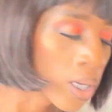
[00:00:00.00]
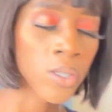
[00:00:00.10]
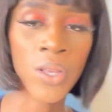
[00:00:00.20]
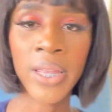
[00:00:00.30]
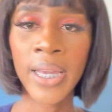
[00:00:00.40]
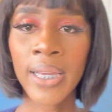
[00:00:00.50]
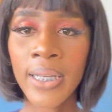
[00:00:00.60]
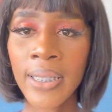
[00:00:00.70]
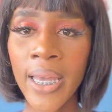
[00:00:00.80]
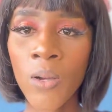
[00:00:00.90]
So there
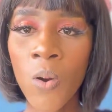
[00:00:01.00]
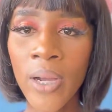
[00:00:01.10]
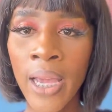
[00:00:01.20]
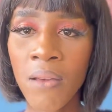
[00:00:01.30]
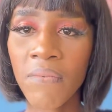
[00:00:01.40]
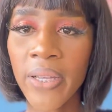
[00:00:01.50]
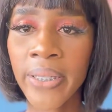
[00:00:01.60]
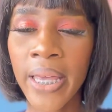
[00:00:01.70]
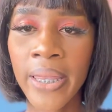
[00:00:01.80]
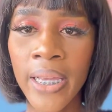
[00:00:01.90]
is a Cork canvas
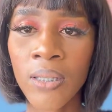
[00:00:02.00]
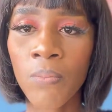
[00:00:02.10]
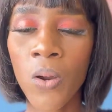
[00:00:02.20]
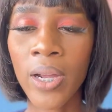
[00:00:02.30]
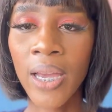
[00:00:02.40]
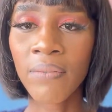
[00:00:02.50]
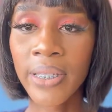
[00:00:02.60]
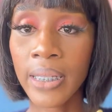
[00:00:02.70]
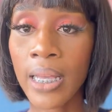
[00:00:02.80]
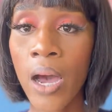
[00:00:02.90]
and there's a block canvas.
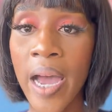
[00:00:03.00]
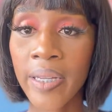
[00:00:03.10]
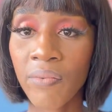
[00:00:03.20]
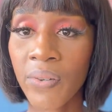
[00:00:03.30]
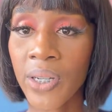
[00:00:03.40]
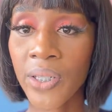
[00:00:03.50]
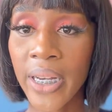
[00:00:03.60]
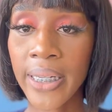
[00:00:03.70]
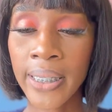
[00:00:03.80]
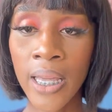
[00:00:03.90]
That's how I
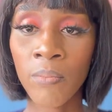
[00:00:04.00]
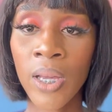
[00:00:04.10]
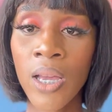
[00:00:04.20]
differentiate them.